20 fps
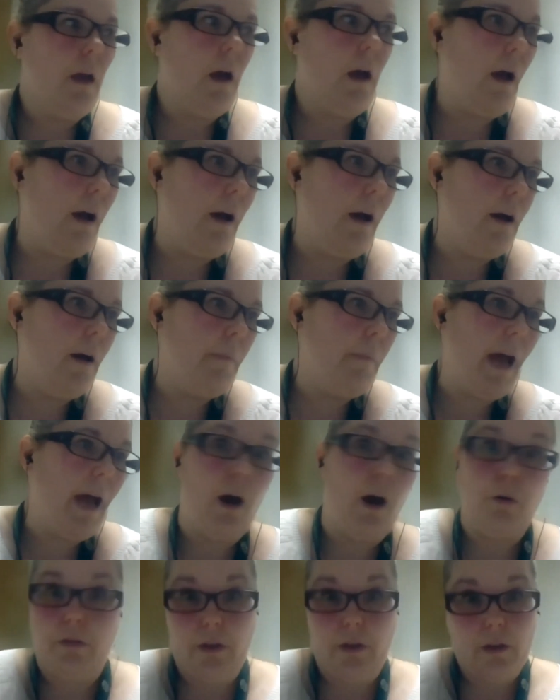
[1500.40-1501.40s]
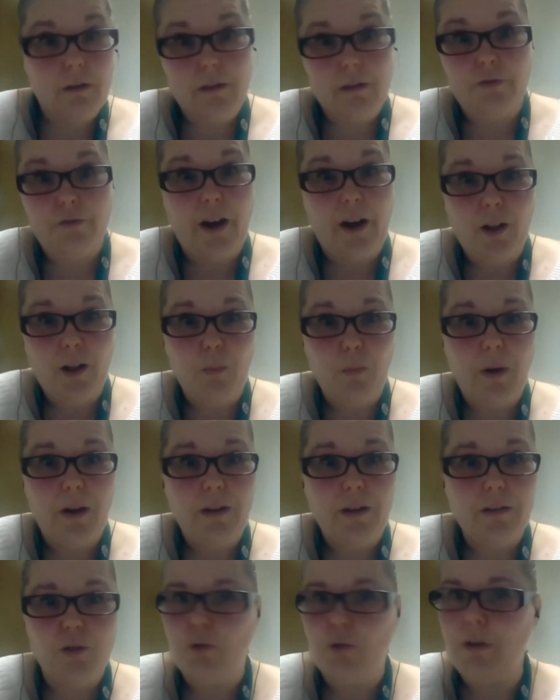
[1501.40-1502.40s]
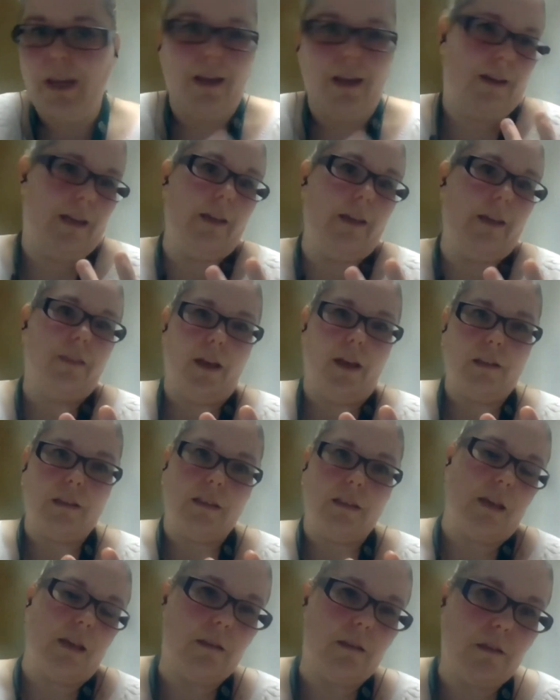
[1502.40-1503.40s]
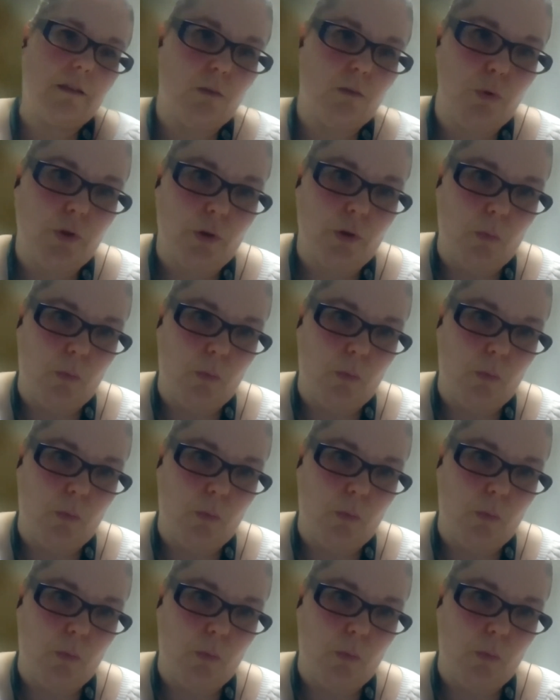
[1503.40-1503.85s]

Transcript: How thick the file was. You can't get that sense when you're